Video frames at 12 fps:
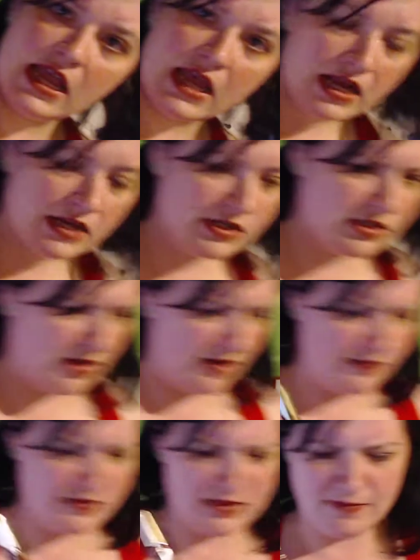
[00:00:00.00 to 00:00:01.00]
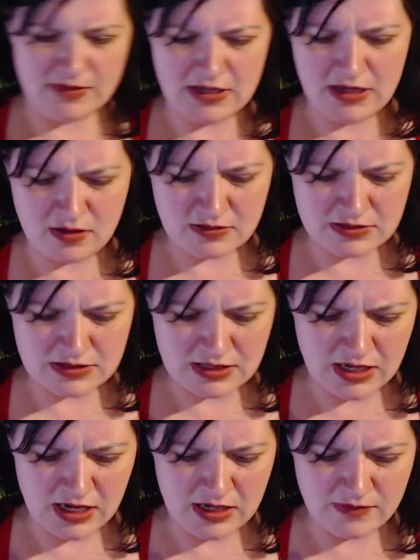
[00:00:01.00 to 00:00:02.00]
it, I do have something else in
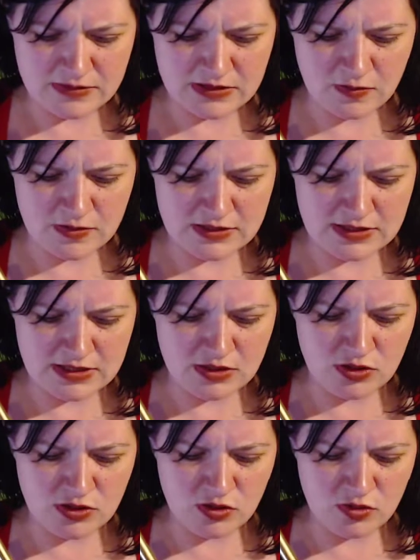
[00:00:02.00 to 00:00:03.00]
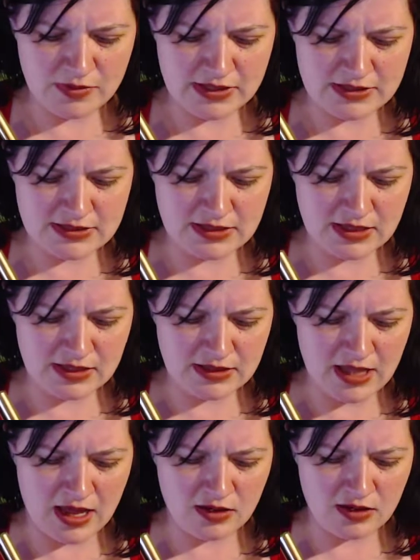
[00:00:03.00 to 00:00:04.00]
kind of a squeezy tube. It's the
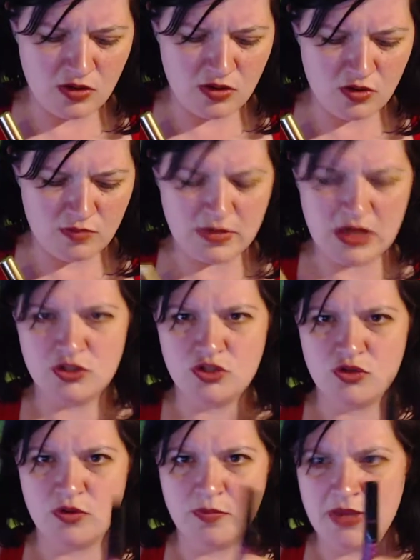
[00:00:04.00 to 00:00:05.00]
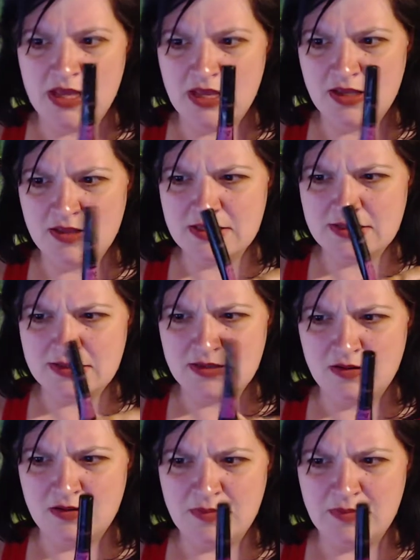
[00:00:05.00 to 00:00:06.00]
Lancome Monsieur Big, these
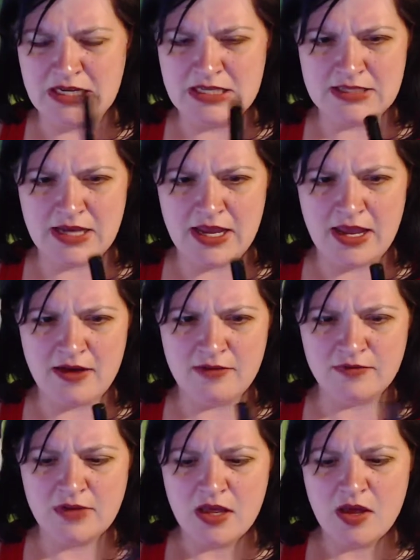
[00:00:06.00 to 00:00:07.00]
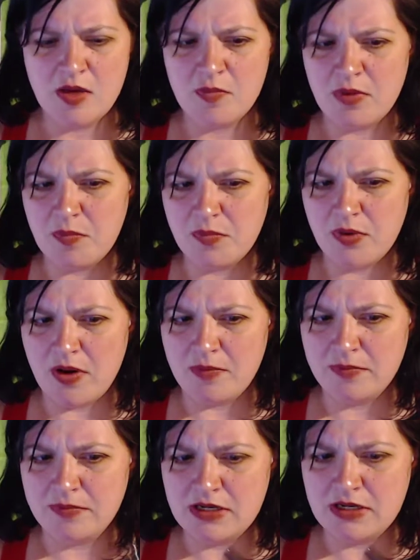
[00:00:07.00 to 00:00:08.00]
little minis I have. But I'll
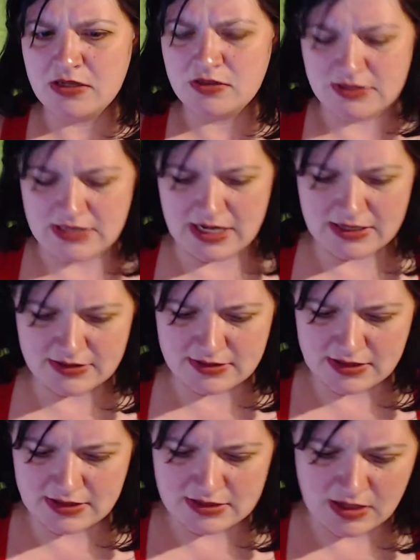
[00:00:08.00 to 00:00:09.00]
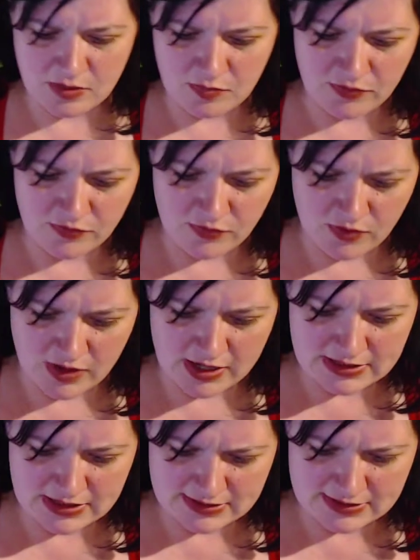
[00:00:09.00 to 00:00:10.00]
probably test these out before I
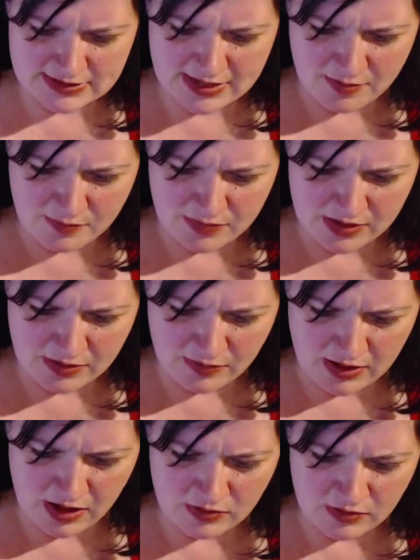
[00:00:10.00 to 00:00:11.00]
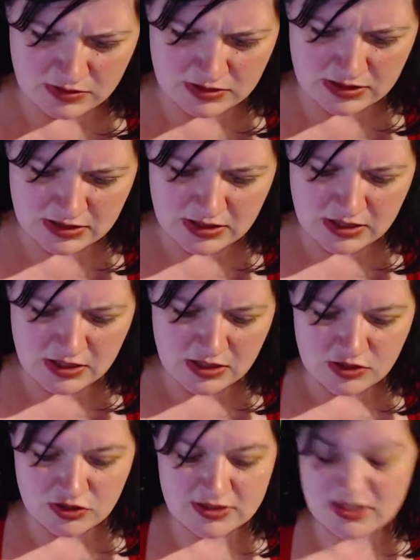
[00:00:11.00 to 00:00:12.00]
test that big one out,
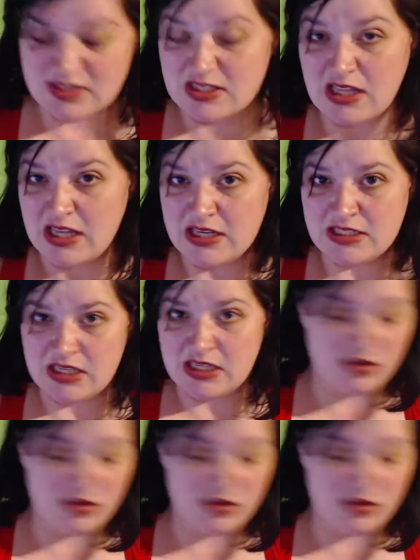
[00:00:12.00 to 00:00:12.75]
just because I like to get